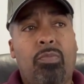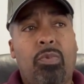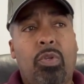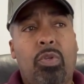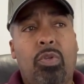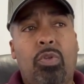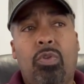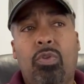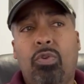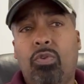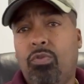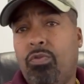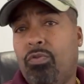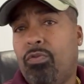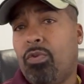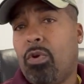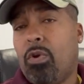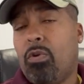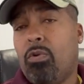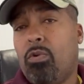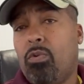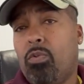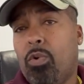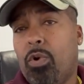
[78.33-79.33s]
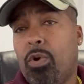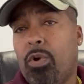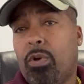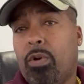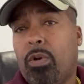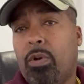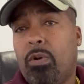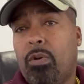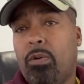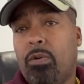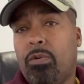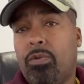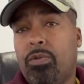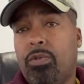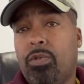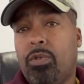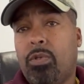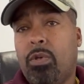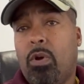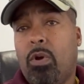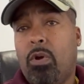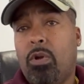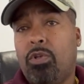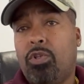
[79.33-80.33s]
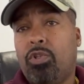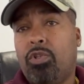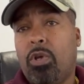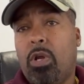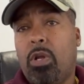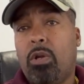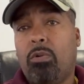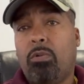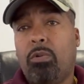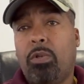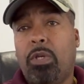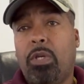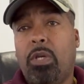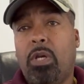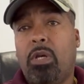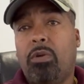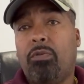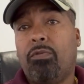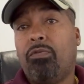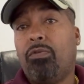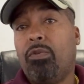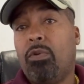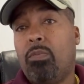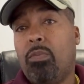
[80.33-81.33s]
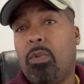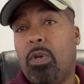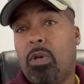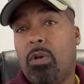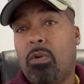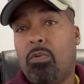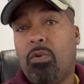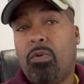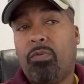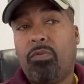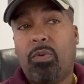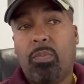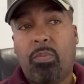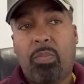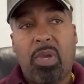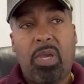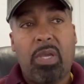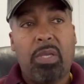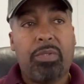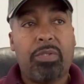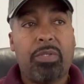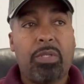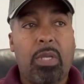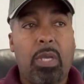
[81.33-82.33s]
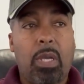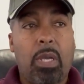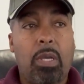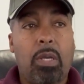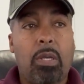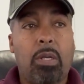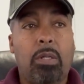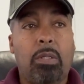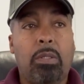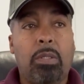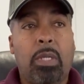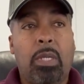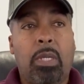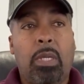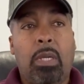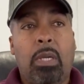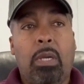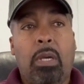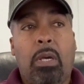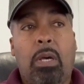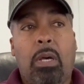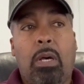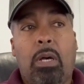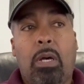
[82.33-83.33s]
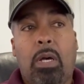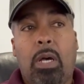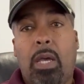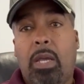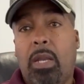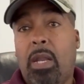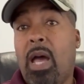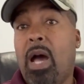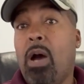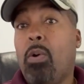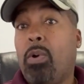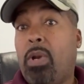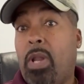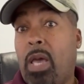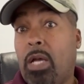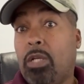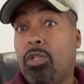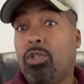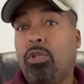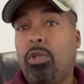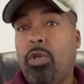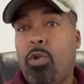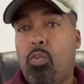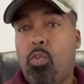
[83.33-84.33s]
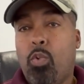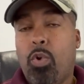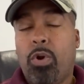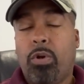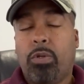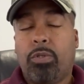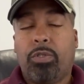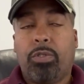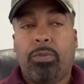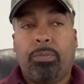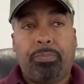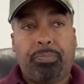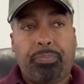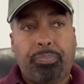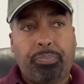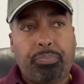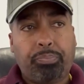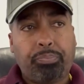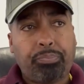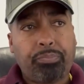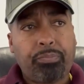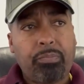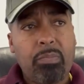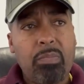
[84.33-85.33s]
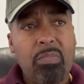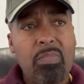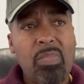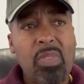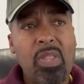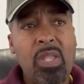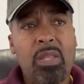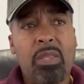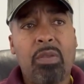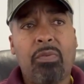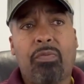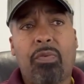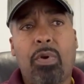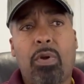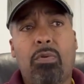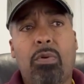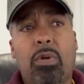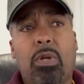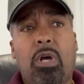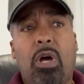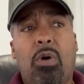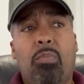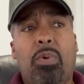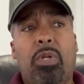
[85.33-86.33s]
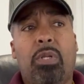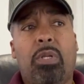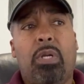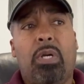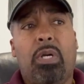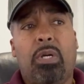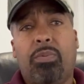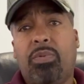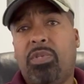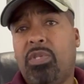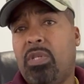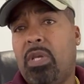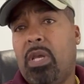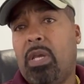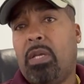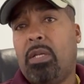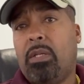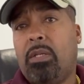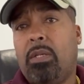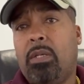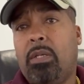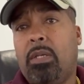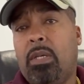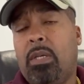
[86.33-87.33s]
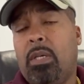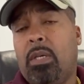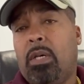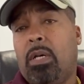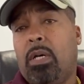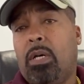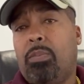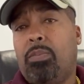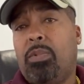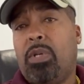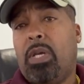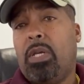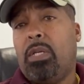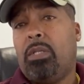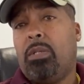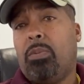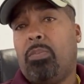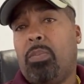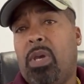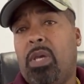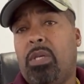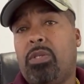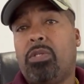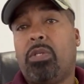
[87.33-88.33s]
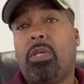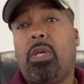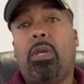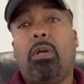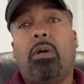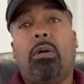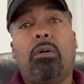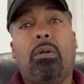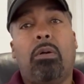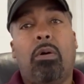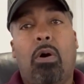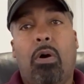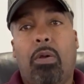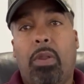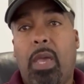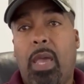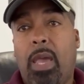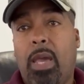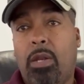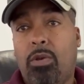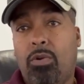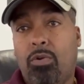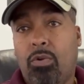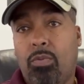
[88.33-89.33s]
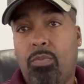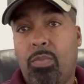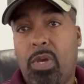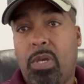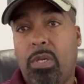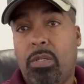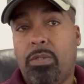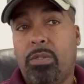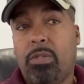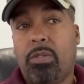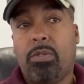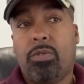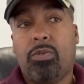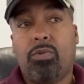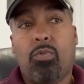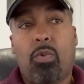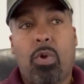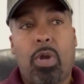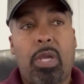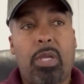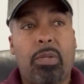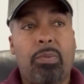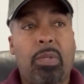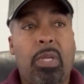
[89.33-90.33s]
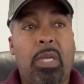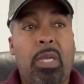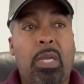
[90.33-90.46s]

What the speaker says: New federal workers are generally unfamiliar with the pay scale and how it actually works. The federal government update the pay scale on an annual basis, right?